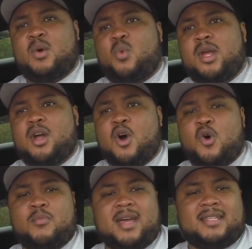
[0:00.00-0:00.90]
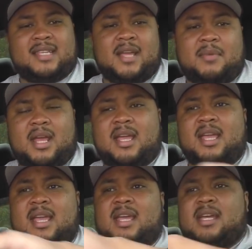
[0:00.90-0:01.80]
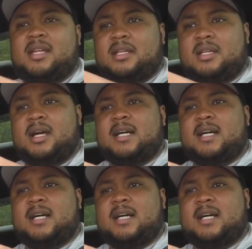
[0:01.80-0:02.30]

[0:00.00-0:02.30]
went home that same day, and